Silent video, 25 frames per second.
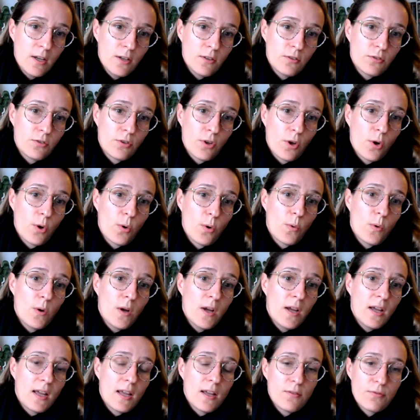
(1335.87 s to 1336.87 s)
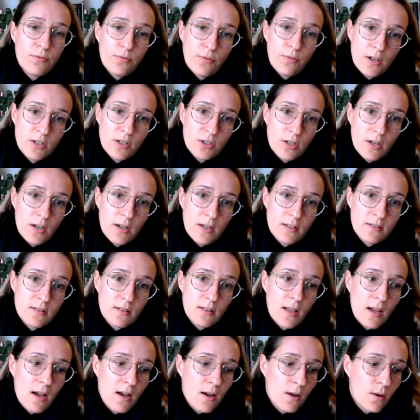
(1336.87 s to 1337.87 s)
So if Russia is
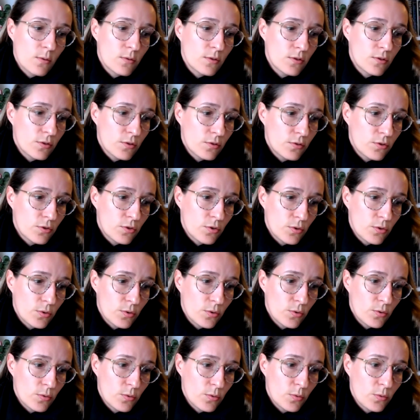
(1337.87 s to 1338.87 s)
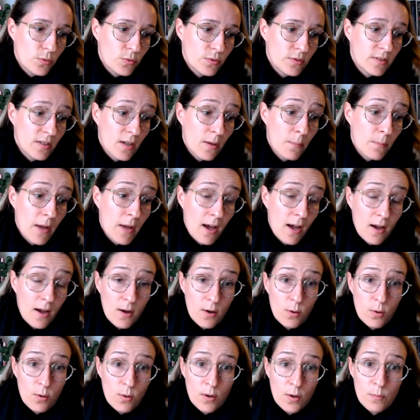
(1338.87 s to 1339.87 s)
allowed to
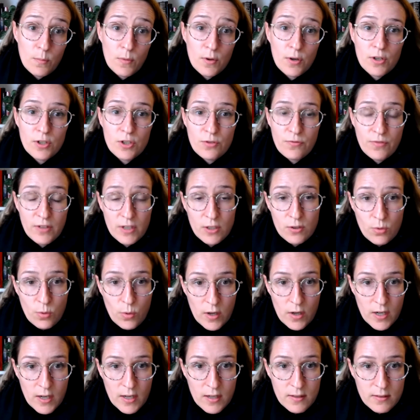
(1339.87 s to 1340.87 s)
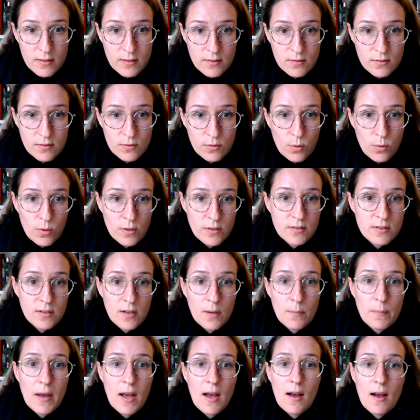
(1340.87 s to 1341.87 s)
somehow emerge victorious or
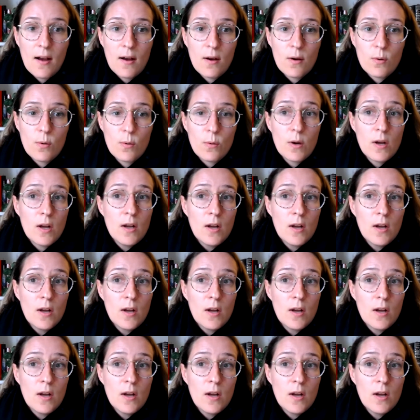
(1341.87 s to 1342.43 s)
somehow